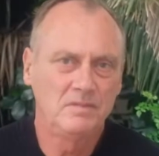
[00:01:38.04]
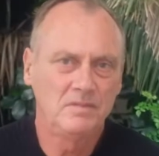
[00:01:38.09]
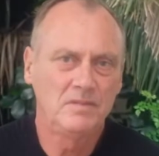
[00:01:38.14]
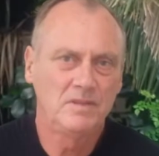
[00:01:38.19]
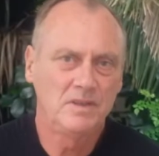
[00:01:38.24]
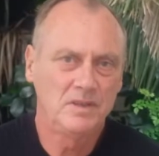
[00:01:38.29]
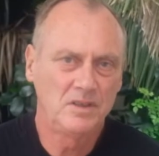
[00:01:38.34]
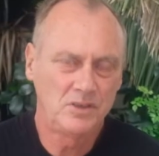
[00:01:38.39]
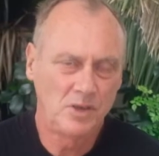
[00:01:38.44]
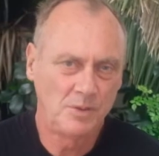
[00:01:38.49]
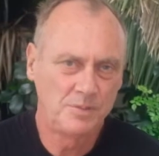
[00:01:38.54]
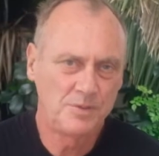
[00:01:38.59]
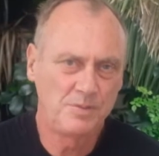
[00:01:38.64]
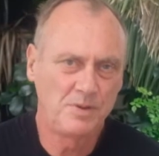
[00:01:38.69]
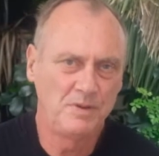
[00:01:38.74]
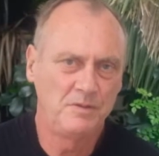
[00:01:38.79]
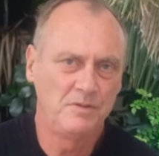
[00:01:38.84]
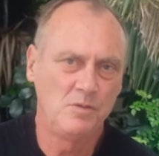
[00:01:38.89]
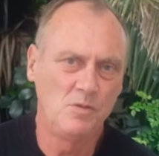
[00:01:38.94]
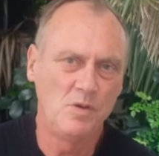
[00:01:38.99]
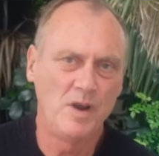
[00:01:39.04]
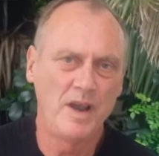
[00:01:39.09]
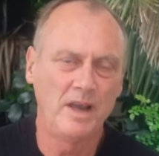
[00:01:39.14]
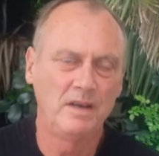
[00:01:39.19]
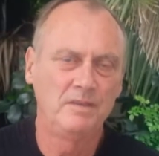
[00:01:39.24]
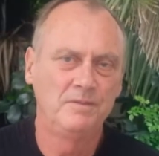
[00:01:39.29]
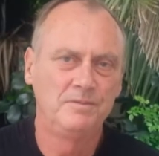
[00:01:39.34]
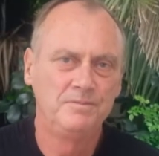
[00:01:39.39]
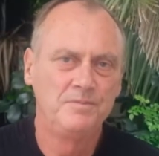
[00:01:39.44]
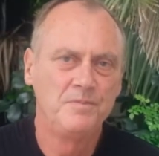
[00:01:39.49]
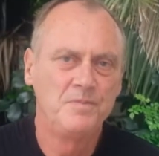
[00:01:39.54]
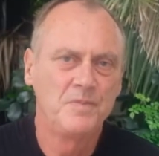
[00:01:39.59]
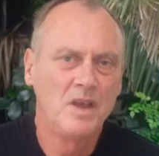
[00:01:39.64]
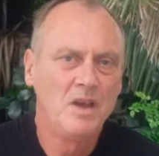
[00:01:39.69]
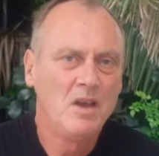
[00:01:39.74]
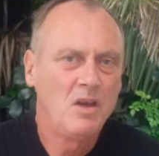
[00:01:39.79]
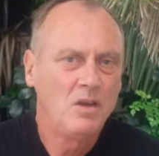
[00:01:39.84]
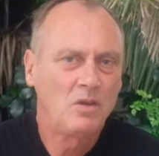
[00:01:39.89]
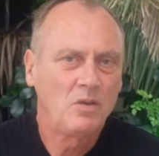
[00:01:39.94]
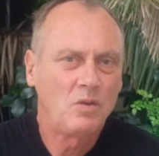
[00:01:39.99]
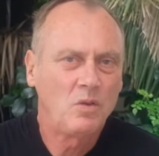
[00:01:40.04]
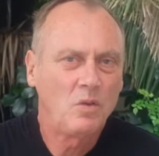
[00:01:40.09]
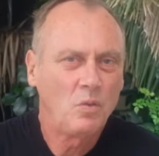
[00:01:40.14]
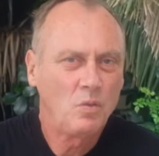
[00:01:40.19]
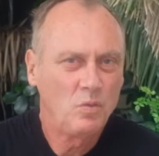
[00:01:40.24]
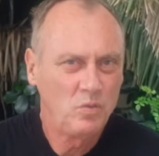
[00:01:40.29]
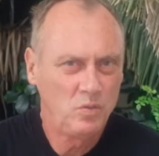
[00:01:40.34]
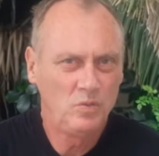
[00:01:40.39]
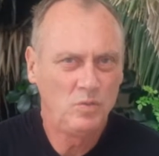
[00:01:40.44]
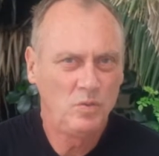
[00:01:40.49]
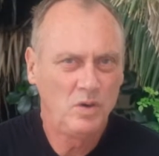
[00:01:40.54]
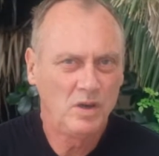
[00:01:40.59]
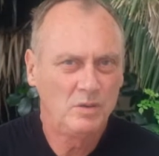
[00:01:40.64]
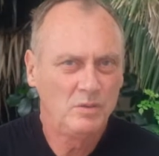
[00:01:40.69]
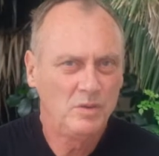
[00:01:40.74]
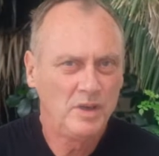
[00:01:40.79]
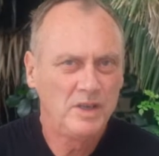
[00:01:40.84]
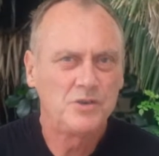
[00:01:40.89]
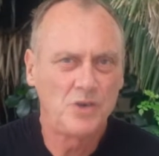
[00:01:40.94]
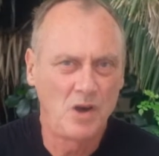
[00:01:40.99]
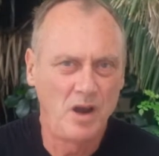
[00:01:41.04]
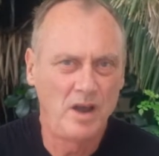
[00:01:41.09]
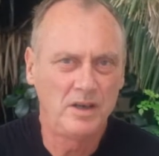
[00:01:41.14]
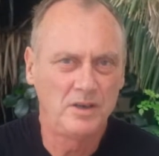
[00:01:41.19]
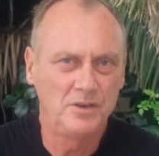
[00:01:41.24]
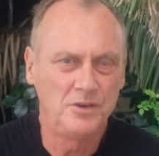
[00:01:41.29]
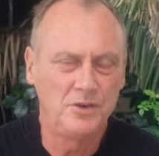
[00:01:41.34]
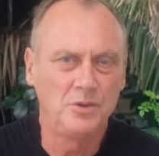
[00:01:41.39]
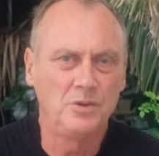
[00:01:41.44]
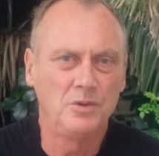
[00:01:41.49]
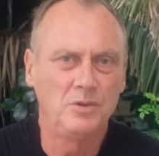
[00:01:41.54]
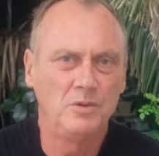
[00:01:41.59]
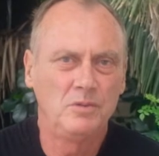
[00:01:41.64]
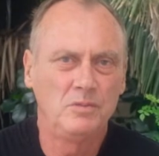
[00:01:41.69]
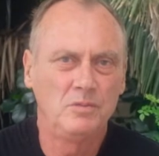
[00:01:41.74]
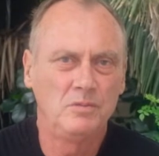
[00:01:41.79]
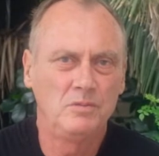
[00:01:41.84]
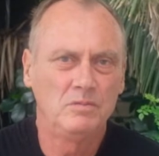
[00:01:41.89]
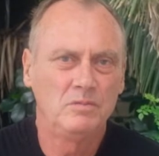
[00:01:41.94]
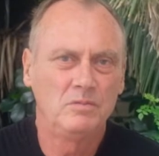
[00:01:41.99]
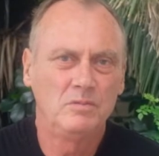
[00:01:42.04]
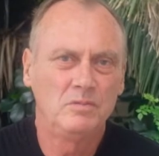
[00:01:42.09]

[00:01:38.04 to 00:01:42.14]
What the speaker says: the topspin forehand. What are we trying to do